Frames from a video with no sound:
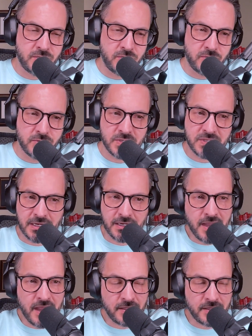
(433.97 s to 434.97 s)
Do you use
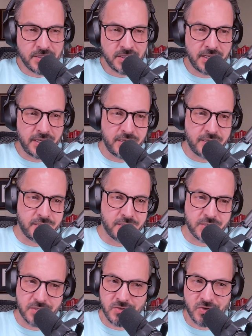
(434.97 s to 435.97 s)
technology? Do you
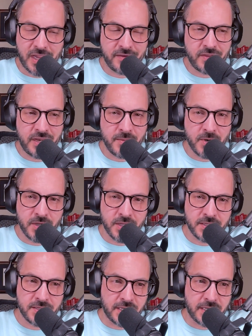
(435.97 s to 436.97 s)
just drive the neighborhoods?